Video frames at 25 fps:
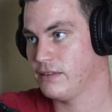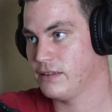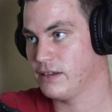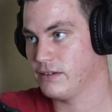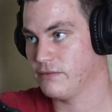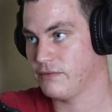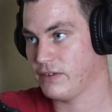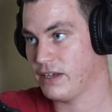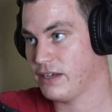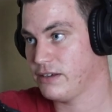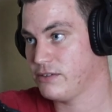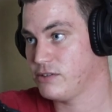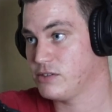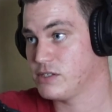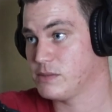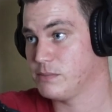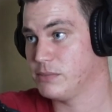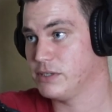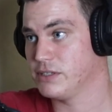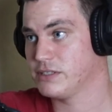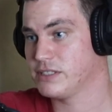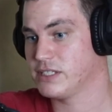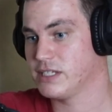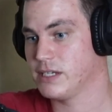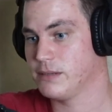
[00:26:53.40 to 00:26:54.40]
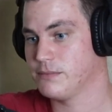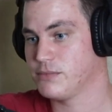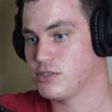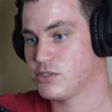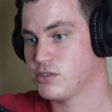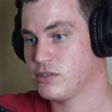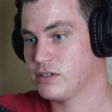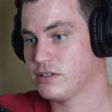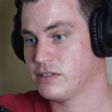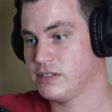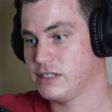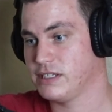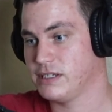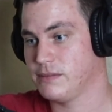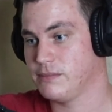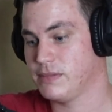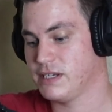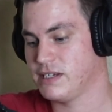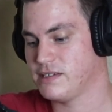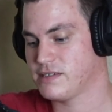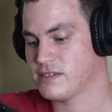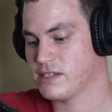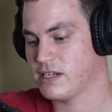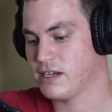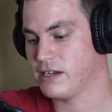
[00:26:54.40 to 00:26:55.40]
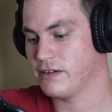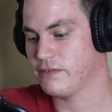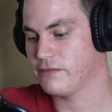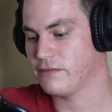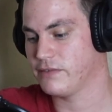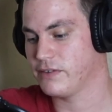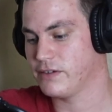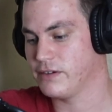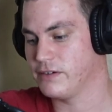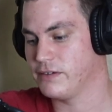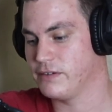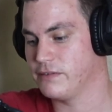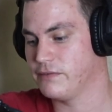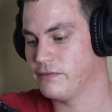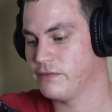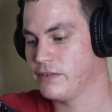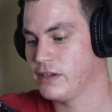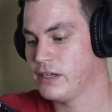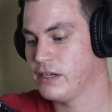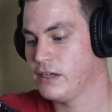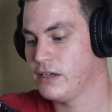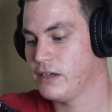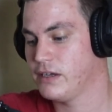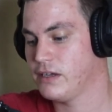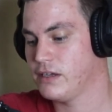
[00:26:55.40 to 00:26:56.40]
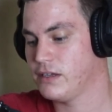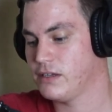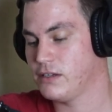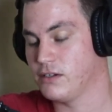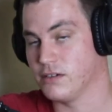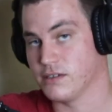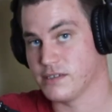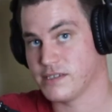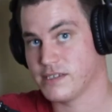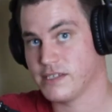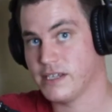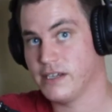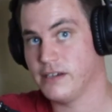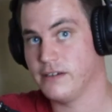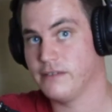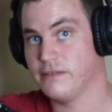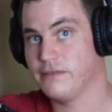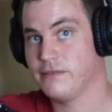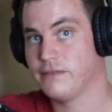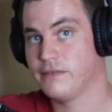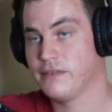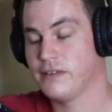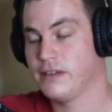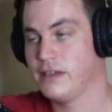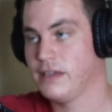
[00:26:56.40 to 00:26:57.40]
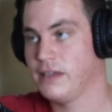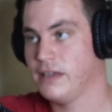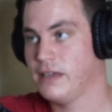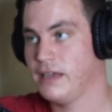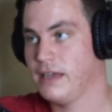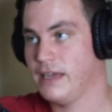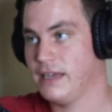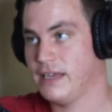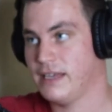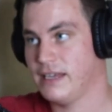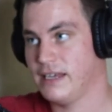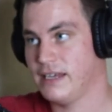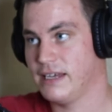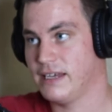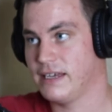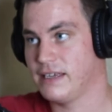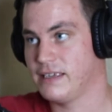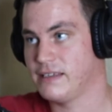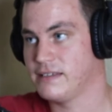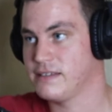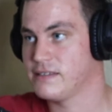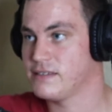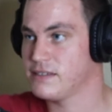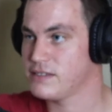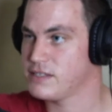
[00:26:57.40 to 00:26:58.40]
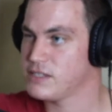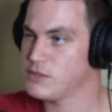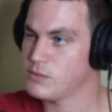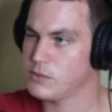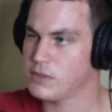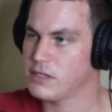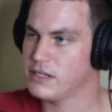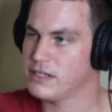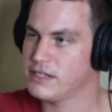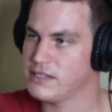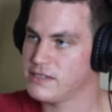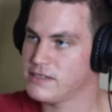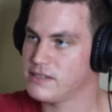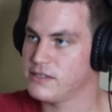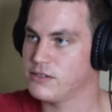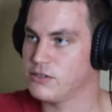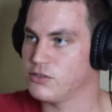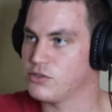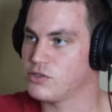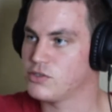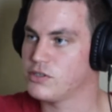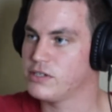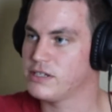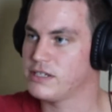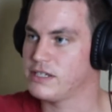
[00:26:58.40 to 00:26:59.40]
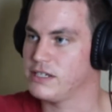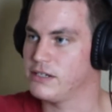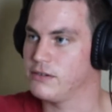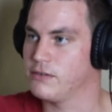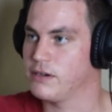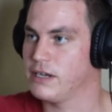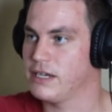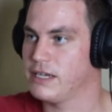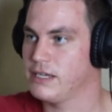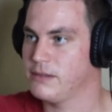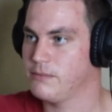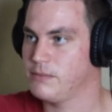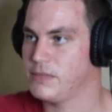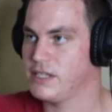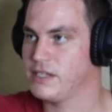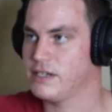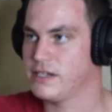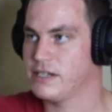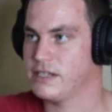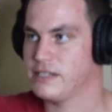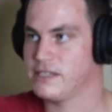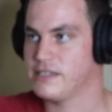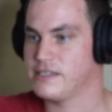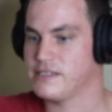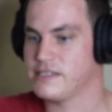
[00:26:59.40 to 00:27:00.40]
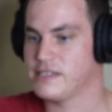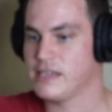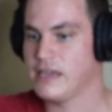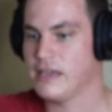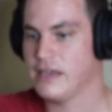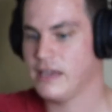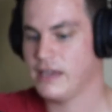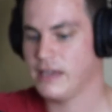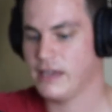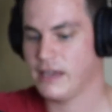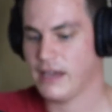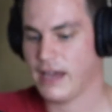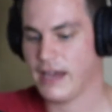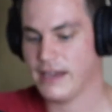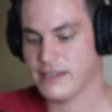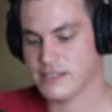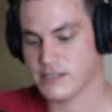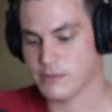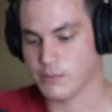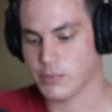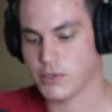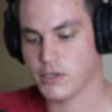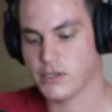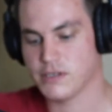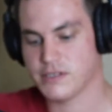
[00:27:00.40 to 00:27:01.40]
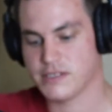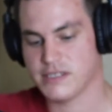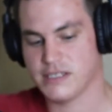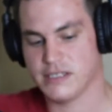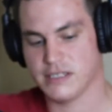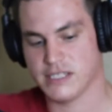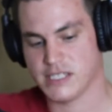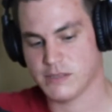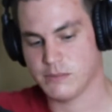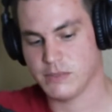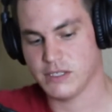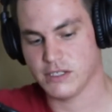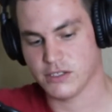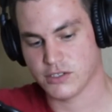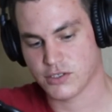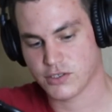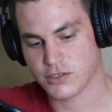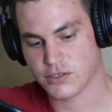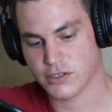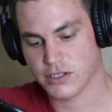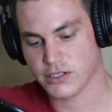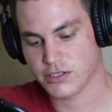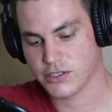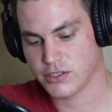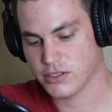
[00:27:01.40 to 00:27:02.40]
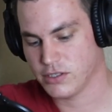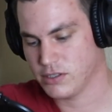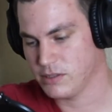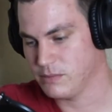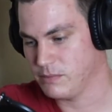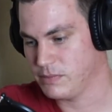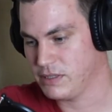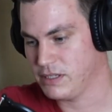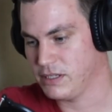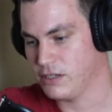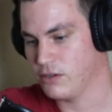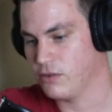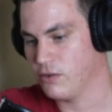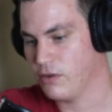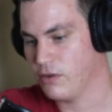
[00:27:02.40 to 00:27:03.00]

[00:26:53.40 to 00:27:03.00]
Their value is built up strictly based off of yourself. And this is where it gets a little tricky, right? Because as a person is being structured and being